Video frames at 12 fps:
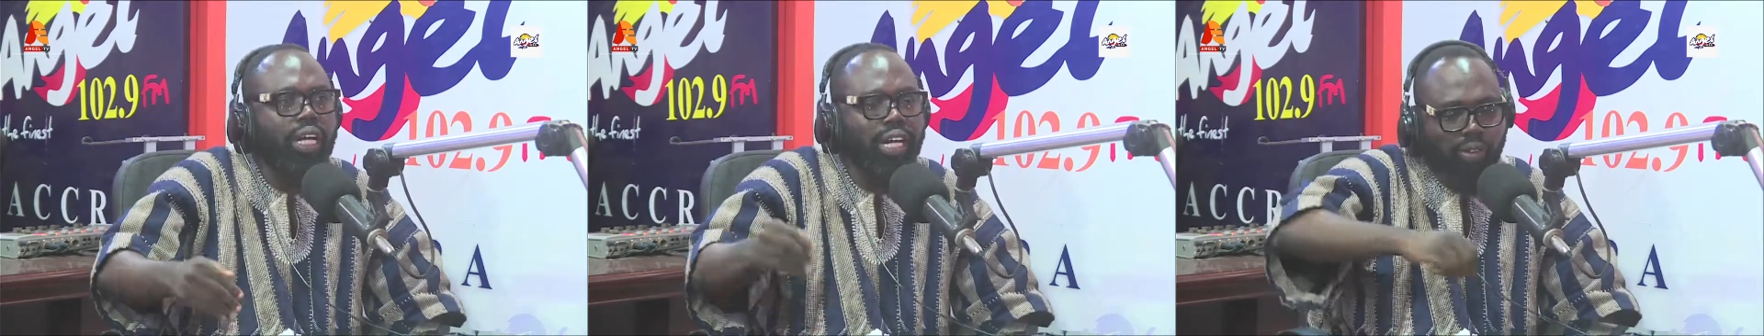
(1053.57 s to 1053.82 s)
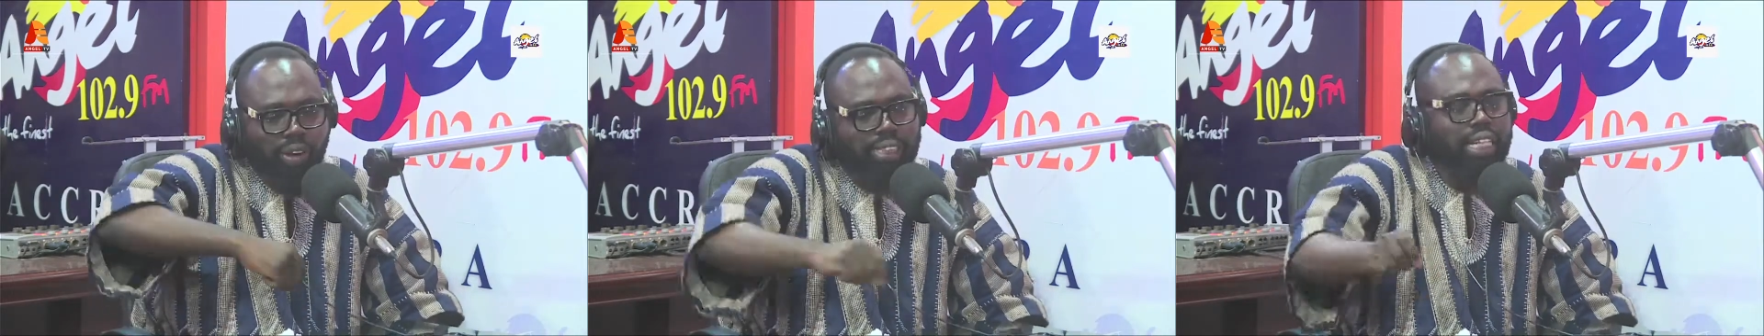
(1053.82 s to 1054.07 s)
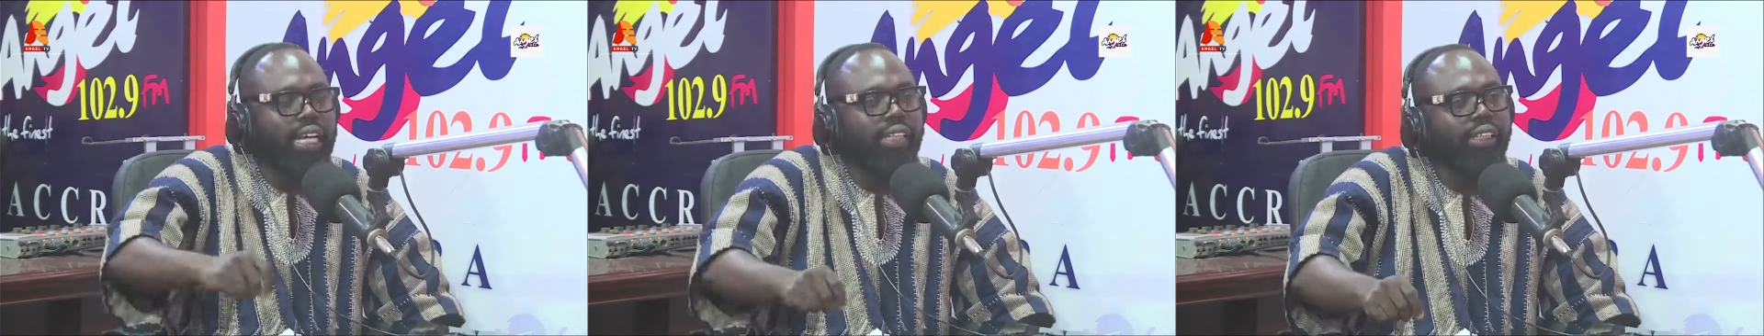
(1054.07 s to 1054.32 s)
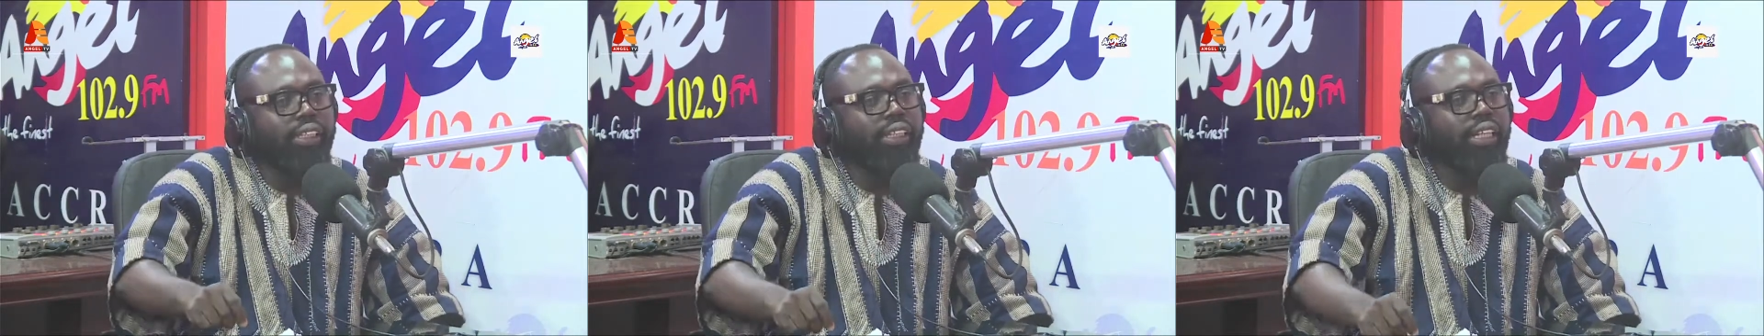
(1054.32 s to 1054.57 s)
And I was
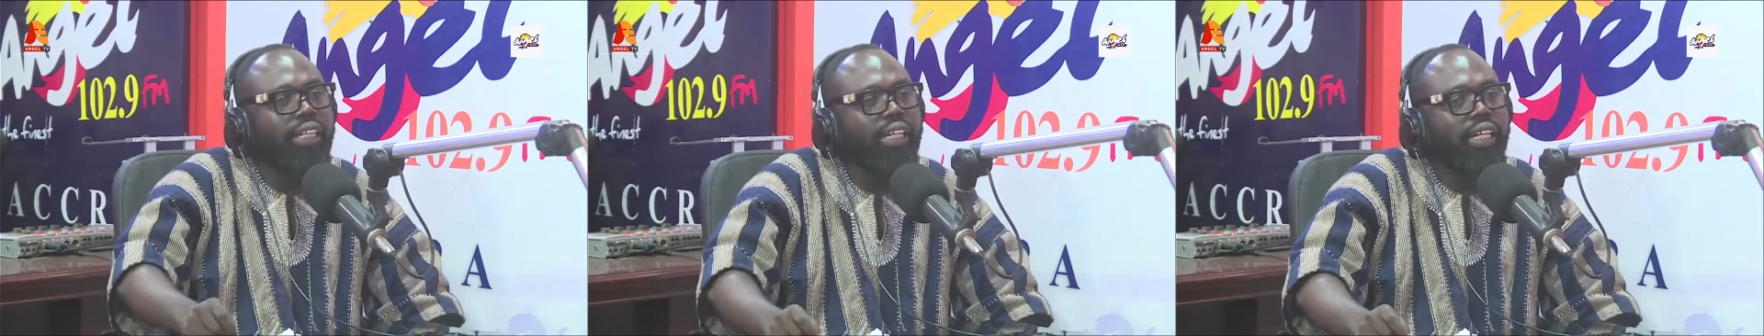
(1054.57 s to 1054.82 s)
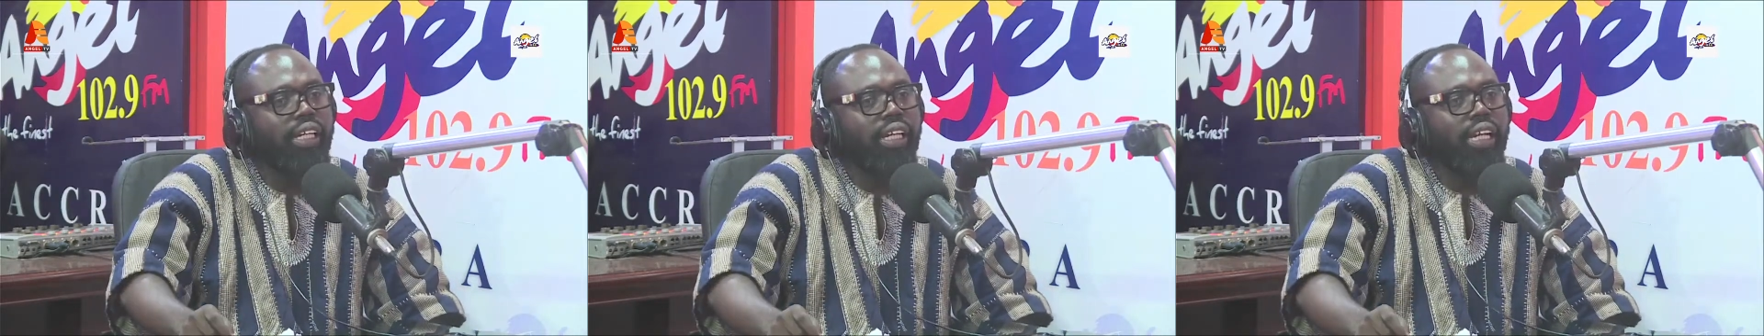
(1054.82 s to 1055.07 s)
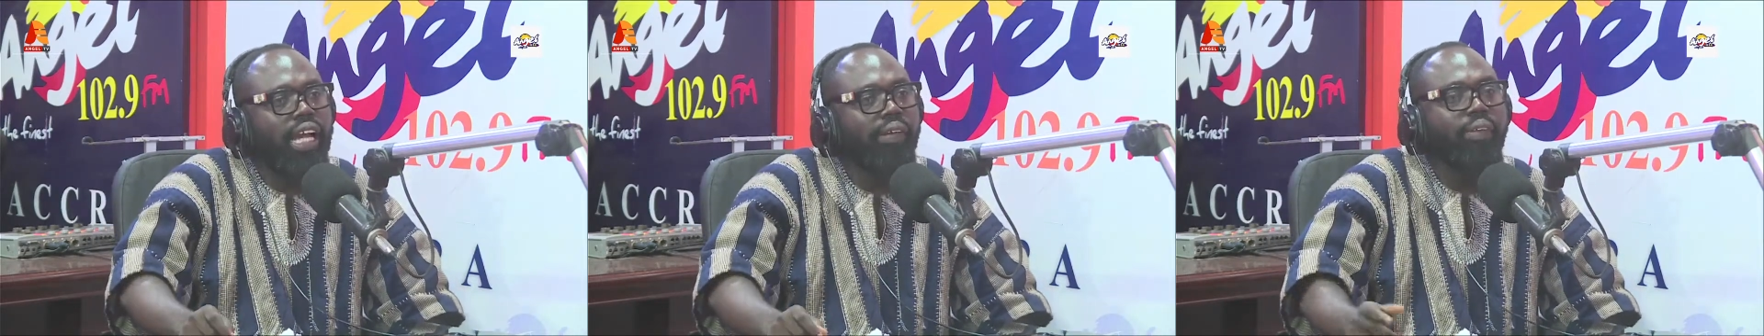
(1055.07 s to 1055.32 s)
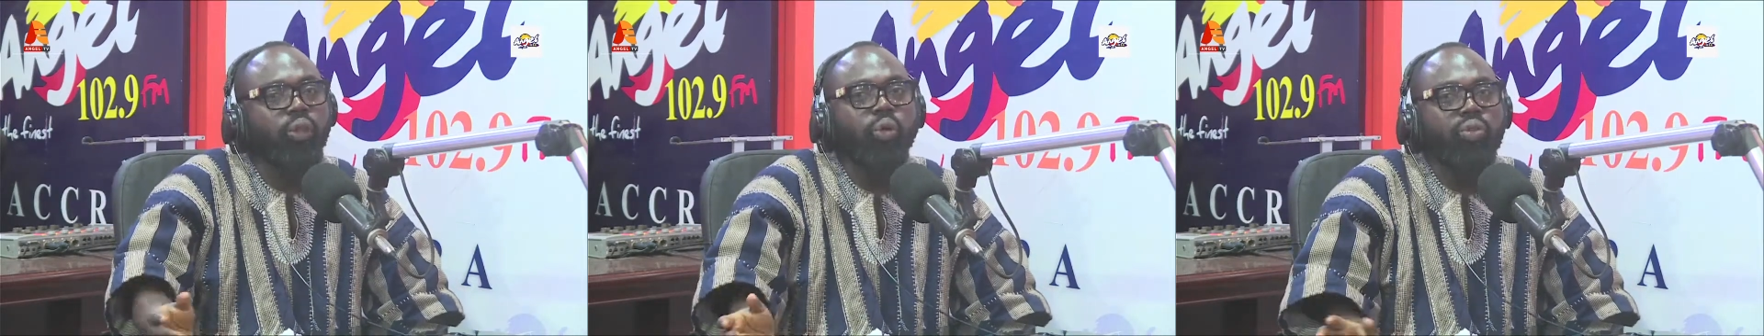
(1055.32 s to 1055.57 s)
saying,
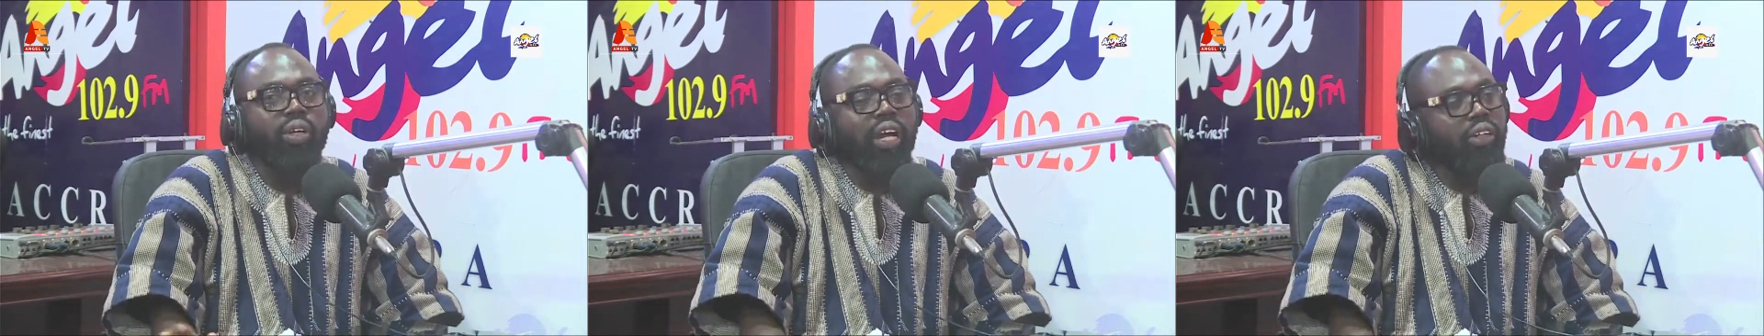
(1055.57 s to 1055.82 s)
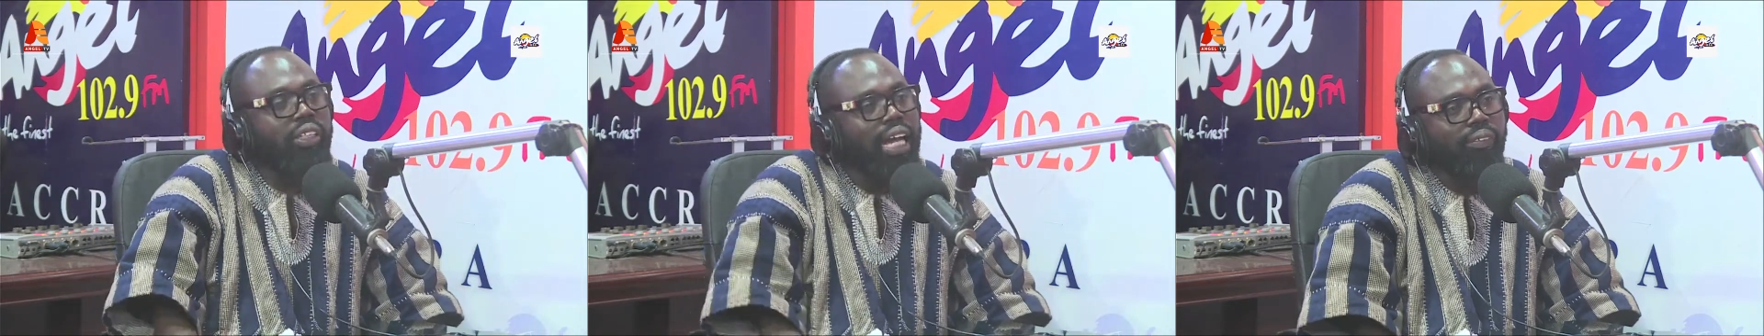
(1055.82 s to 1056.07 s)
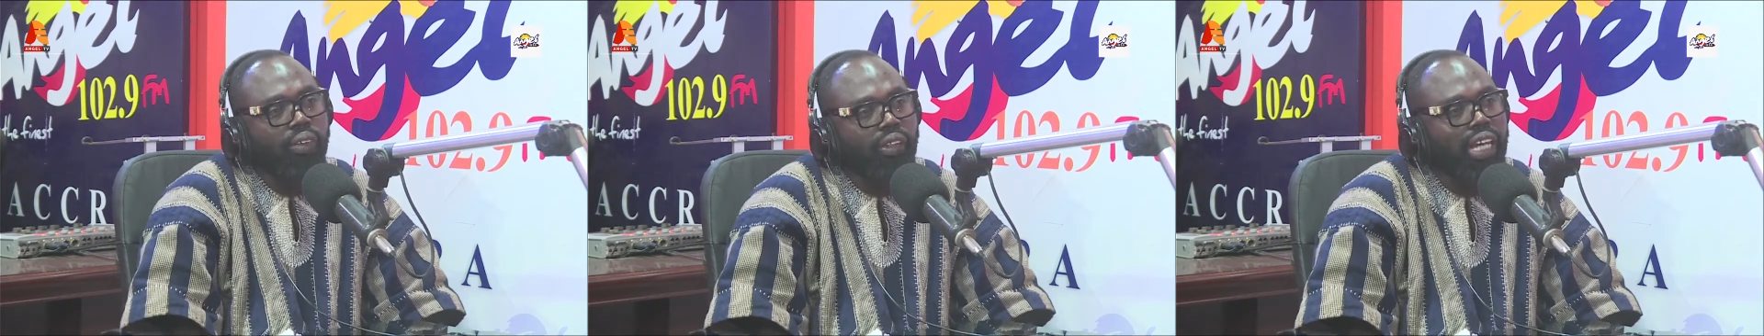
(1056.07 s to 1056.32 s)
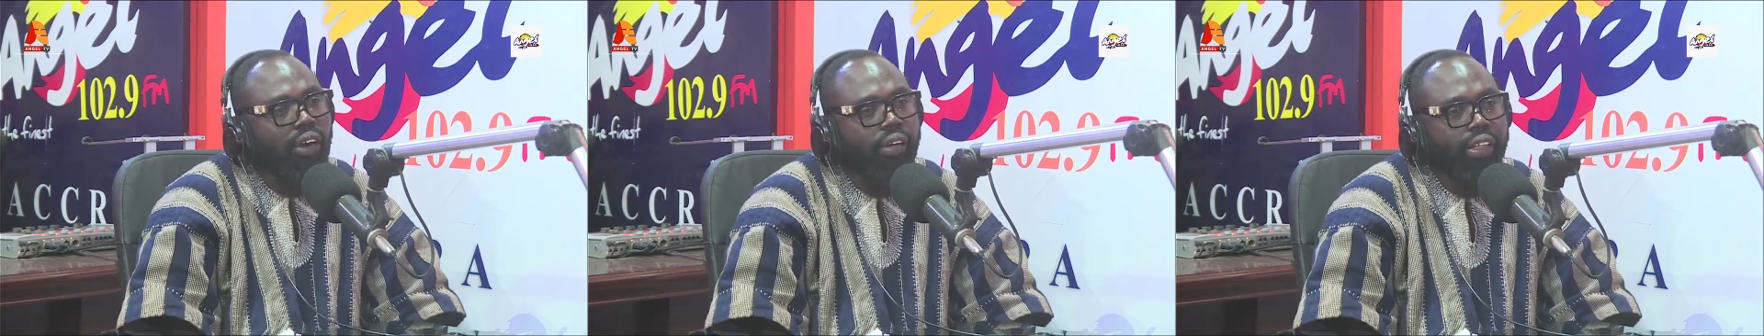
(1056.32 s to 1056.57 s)
ever told you I say I'm
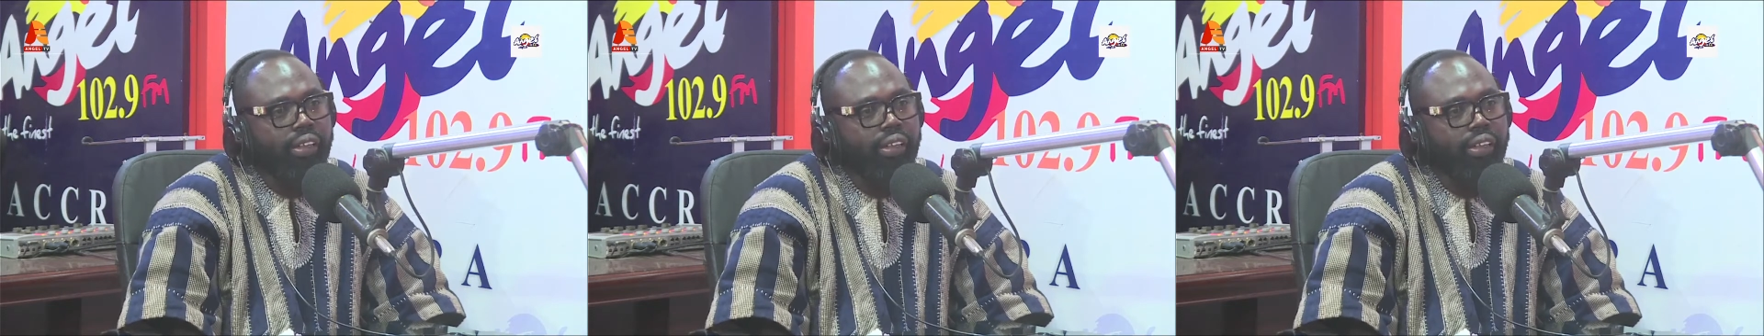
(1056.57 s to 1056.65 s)
not aware.